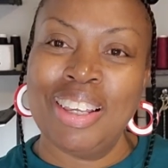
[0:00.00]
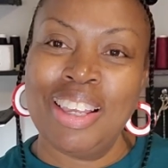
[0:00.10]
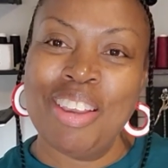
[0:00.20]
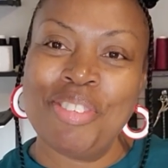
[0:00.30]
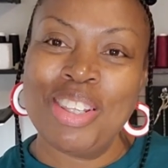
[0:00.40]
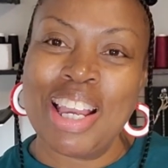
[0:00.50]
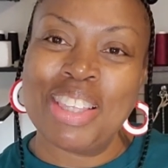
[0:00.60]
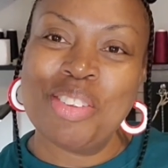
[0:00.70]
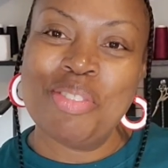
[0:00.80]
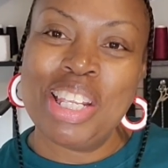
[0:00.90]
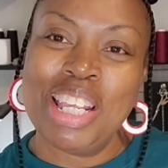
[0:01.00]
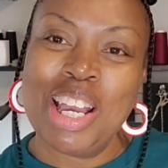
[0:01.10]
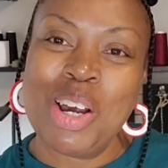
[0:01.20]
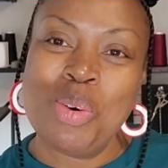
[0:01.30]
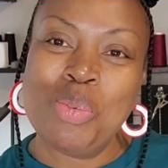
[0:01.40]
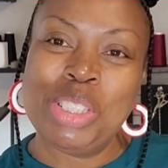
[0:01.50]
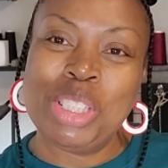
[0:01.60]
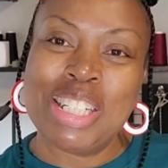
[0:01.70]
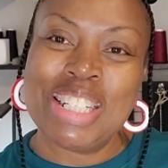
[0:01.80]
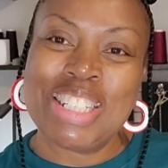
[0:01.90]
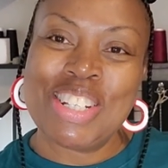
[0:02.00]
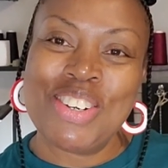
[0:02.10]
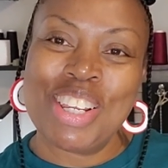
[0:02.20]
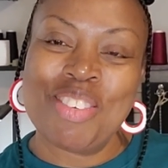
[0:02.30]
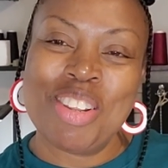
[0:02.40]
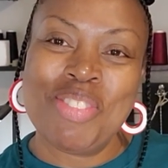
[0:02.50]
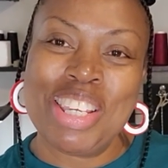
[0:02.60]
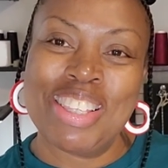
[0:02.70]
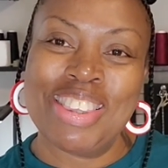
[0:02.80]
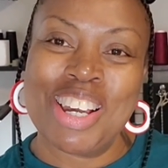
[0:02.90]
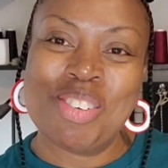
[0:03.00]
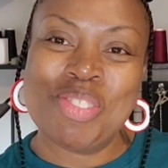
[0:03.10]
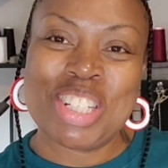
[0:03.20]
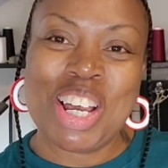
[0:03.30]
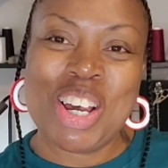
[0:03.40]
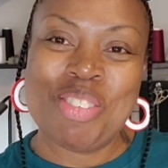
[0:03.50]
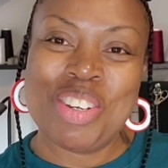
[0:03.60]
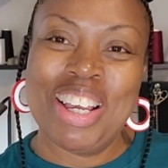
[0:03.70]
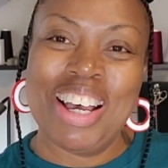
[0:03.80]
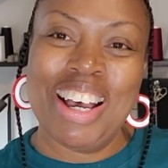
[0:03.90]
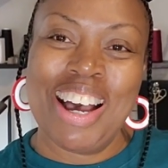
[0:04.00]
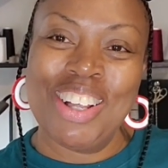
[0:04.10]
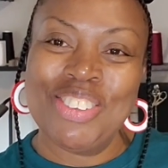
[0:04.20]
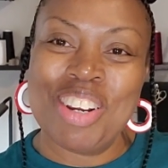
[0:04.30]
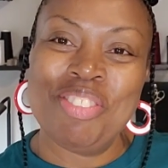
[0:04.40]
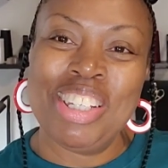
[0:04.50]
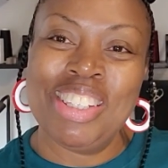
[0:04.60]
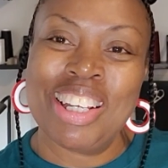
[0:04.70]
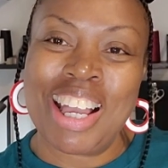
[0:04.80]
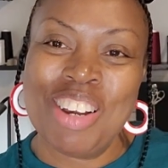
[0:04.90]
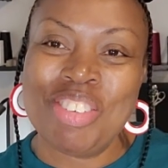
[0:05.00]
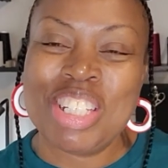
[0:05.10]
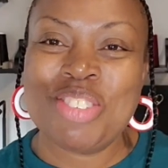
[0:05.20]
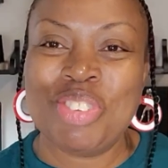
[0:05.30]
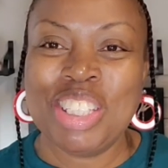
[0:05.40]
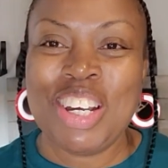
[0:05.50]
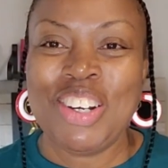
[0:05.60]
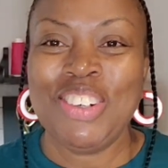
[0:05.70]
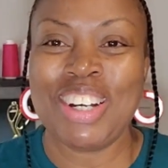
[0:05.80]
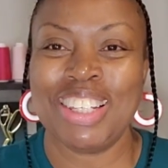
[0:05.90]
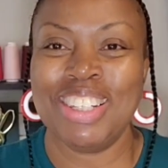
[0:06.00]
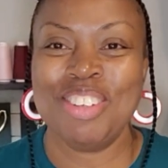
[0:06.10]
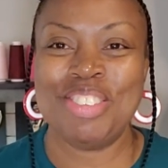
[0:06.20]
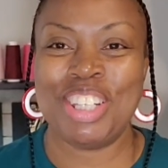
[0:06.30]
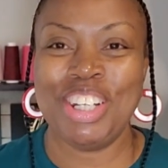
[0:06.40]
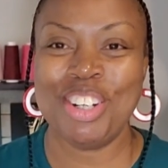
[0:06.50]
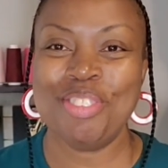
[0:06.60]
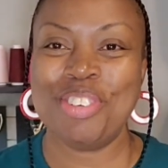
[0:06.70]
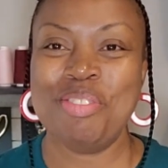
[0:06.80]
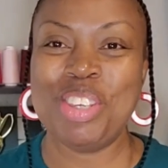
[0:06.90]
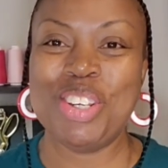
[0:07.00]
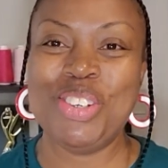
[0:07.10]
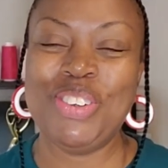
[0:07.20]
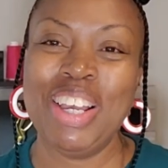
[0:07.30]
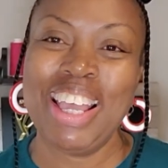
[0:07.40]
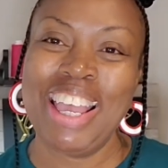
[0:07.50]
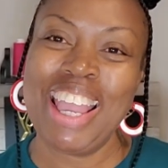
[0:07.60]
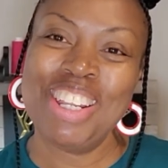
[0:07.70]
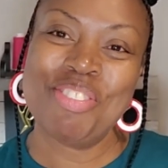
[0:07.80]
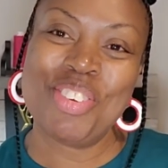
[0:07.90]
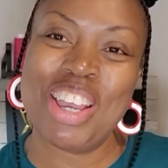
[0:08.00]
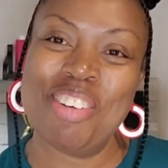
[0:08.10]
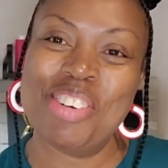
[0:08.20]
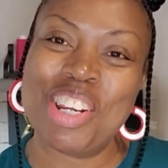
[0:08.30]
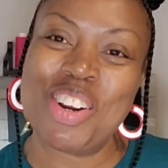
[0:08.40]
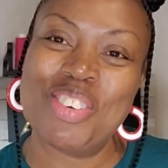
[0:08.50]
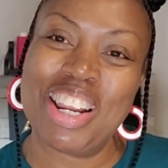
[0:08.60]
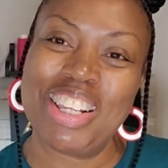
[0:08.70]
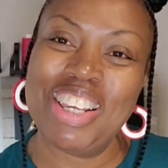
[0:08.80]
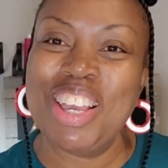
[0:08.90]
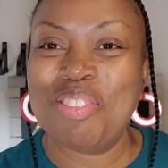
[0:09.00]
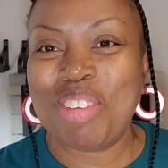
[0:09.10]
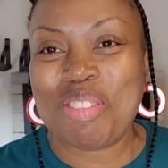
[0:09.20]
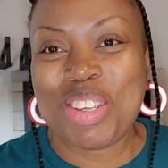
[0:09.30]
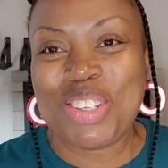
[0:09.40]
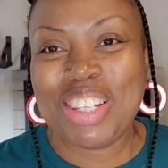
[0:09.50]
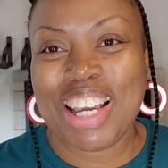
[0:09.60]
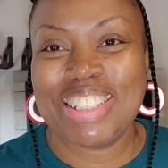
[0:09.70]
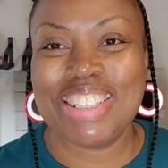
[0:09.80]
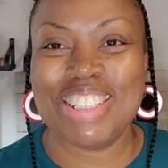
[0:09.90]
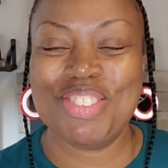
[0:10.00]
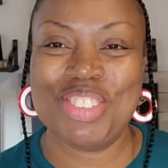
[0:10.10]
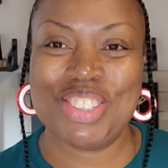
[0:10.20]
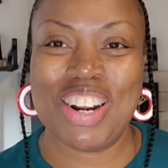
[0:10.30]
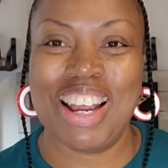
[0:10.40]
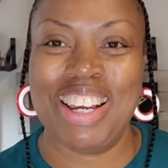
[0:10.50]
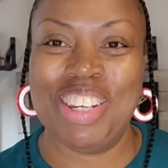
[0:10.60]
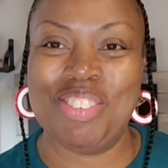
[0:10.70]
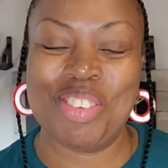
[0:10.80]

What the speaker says: If you liked the video, would you consider giving me a thumbs up? Holler at me in the comments below. I'd love to hear from you. And if you haven't already, maybe you'd like to subscribe.